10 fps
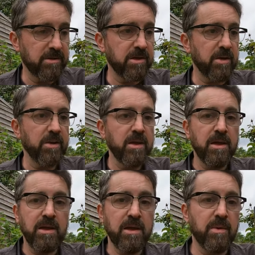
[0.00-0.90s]
So
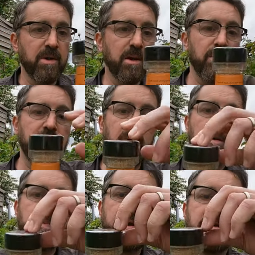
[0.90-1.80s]
here we are, we're going to
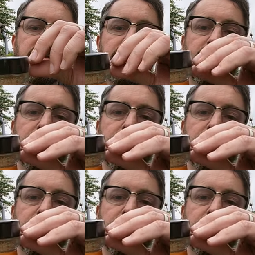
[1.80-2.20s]
open it.